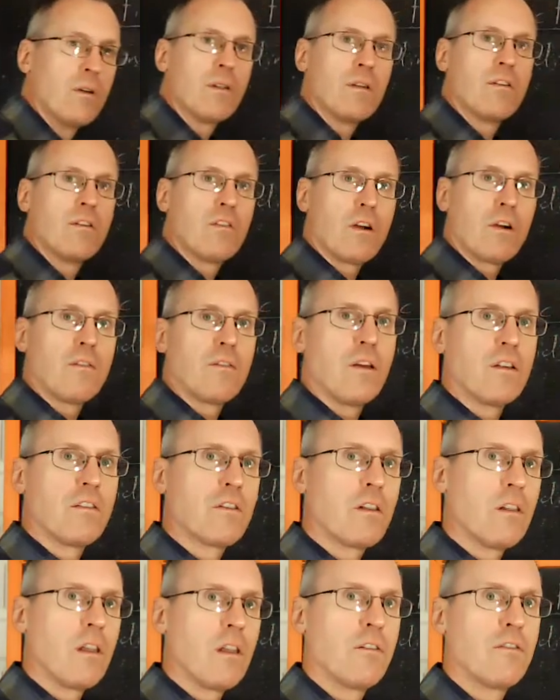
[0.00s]
the surface,
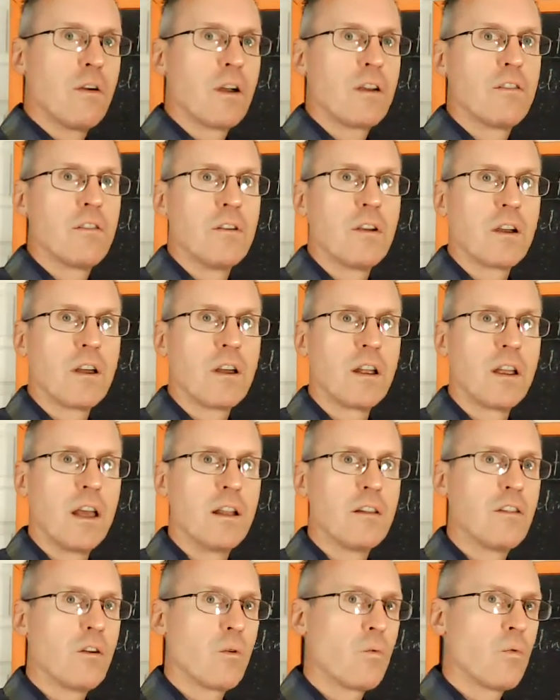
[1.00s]
the less friction you're going to
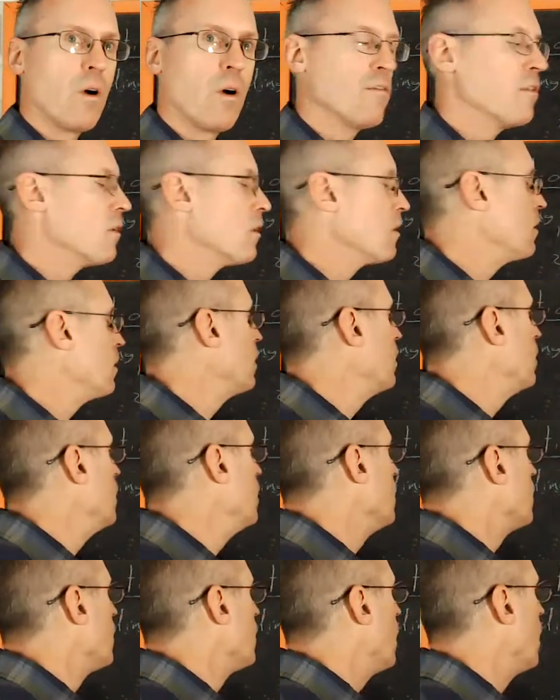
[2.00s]
get. The rougher
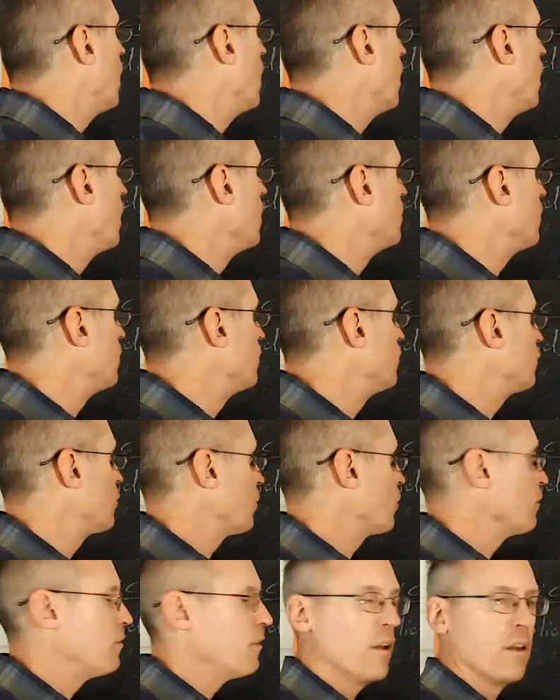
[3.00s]
the
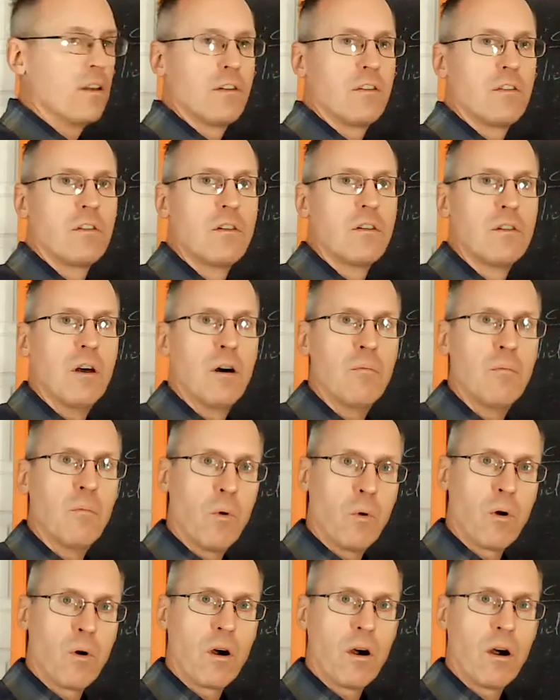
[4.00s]
surface, the
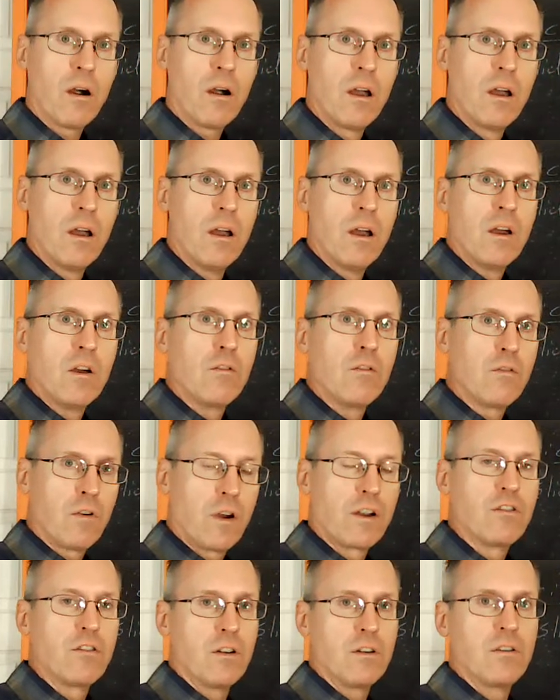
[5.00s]
more
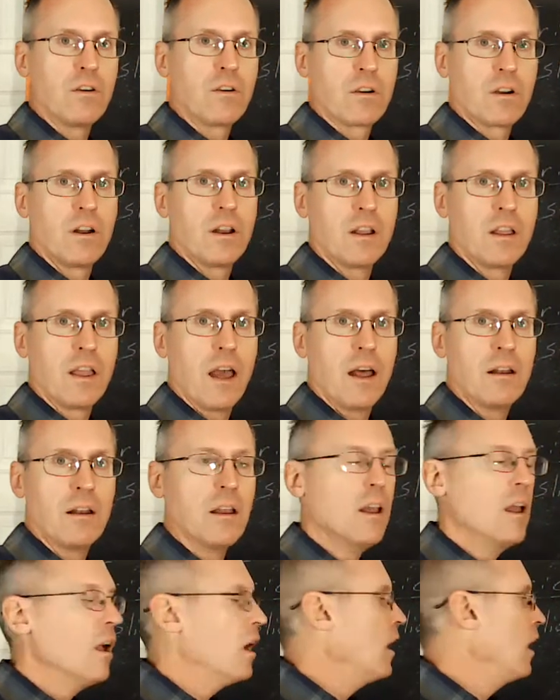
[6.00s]
friction you're going to get.
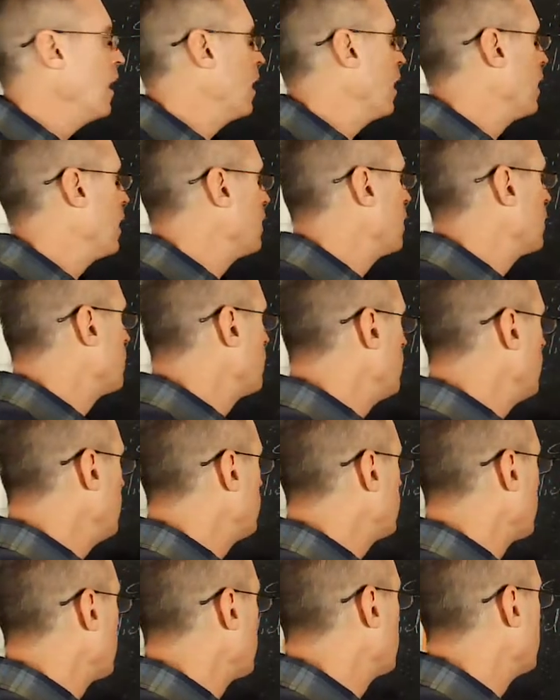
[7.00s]
And these
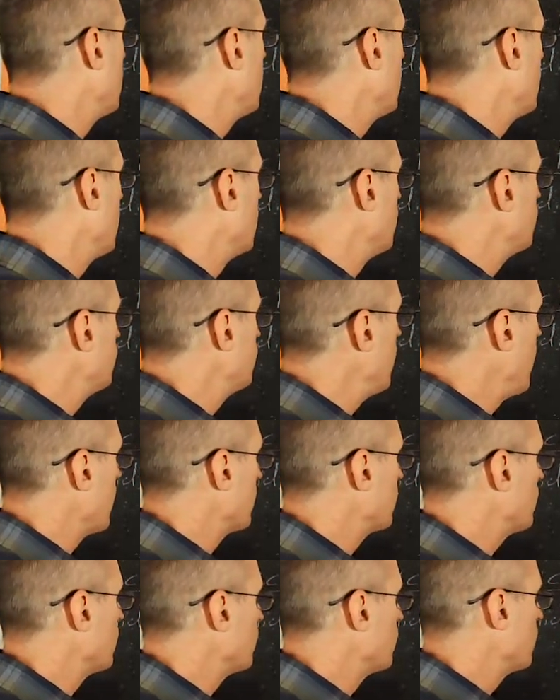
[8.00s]
are the
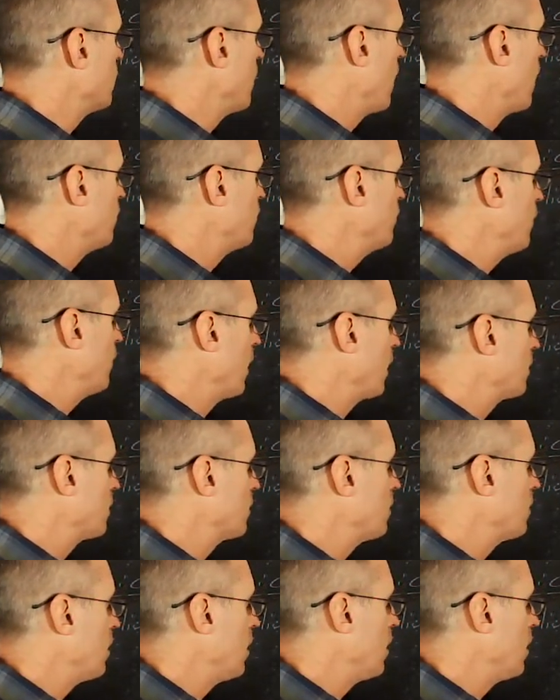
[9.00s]
factors that affect